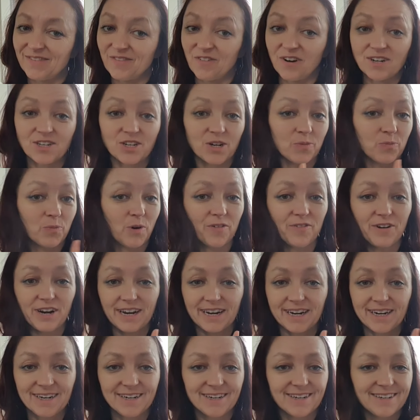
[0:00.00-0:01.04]
Right, don't
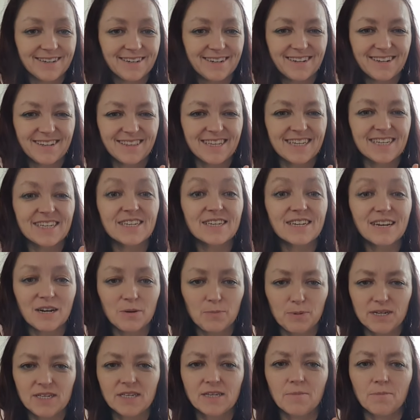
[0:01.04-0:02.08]
worry. This is going
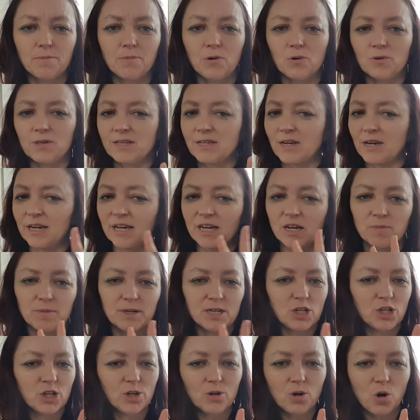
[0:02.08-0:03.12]
to be simple. There's only going to
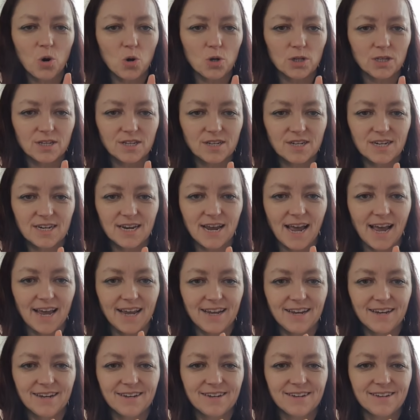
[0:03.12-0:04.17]
be 2 chords
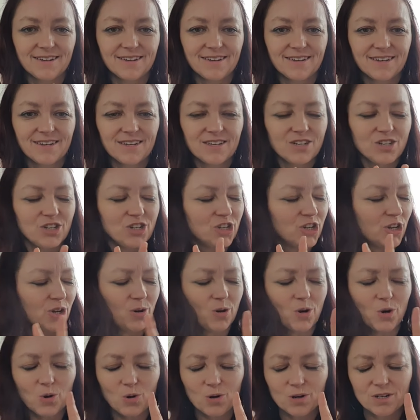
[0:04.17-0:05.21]
today. 2
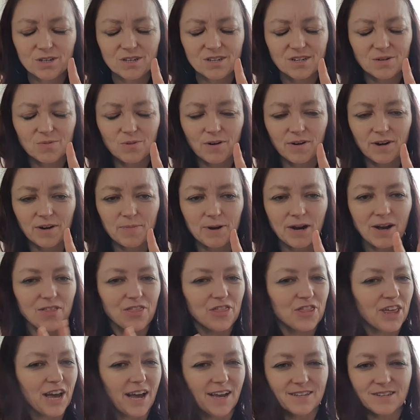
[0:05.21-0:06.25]
chords to worry
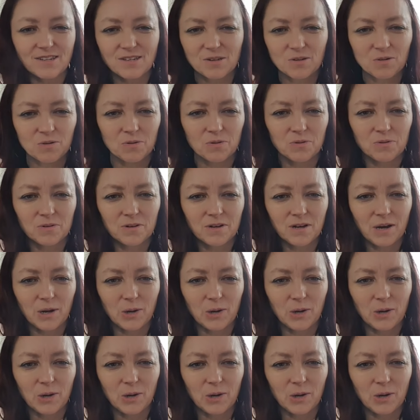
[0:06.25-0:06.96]
about, that's all.